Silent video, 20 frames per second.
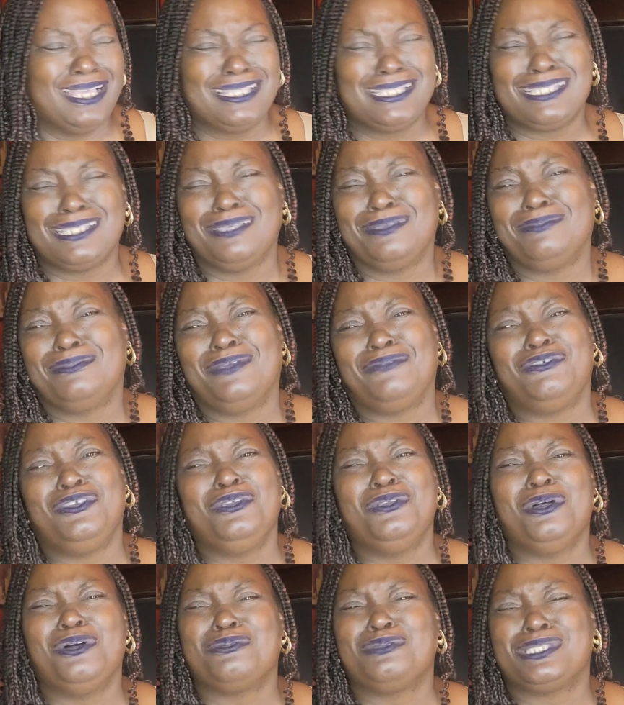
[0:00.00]
I said, if
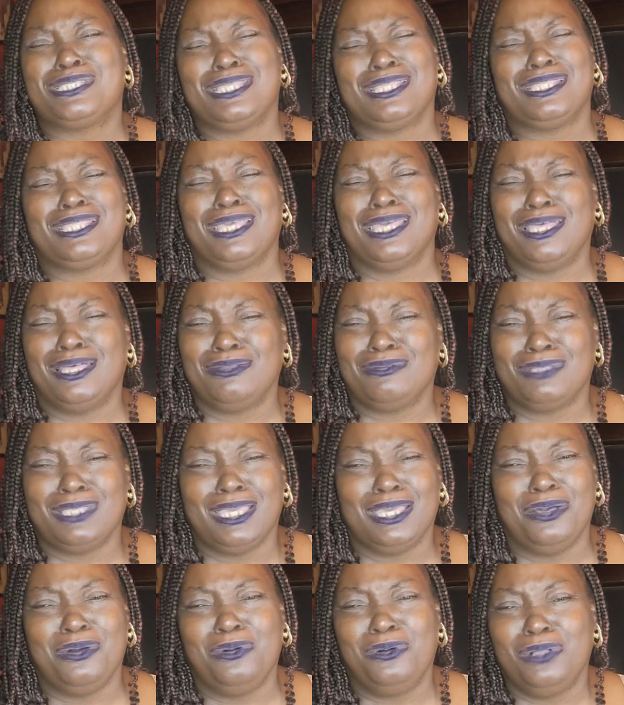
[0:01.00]
you don't sit the hell
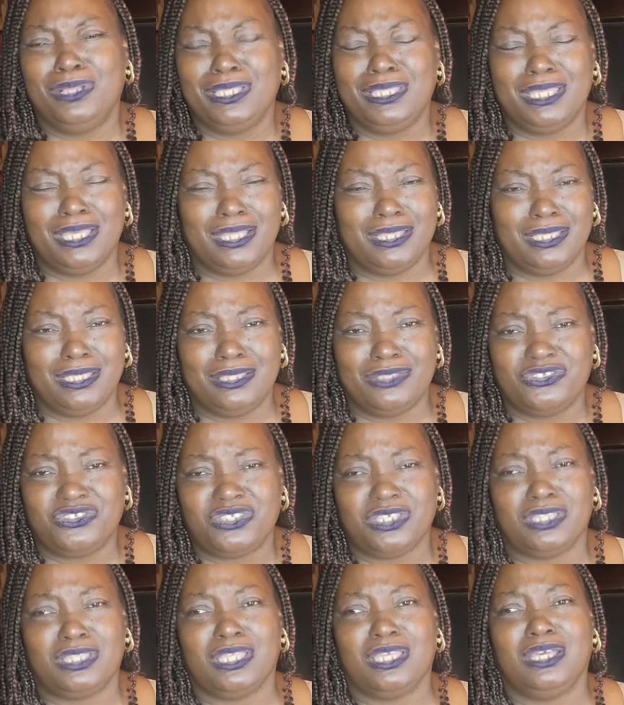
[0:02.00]
down, all of y'all need to
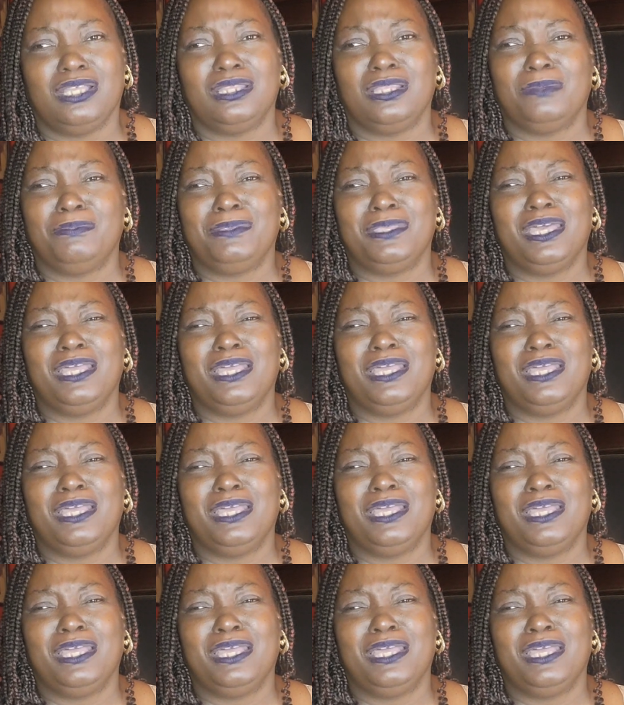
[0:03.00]
shut the hell up.